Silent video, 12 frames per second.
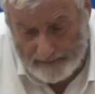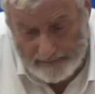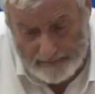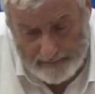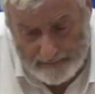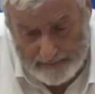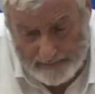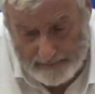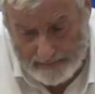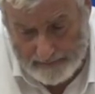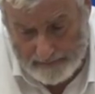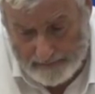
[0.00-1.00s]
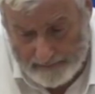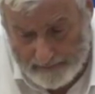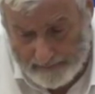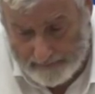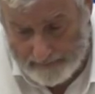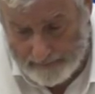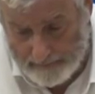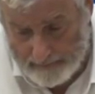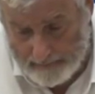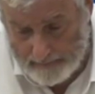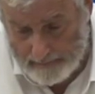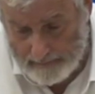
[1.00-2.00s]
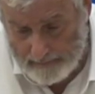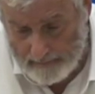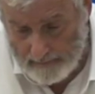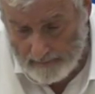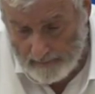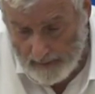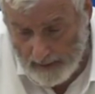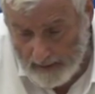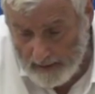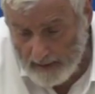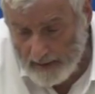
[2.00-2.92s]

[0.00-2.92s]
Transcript: No one is speaking in this clip.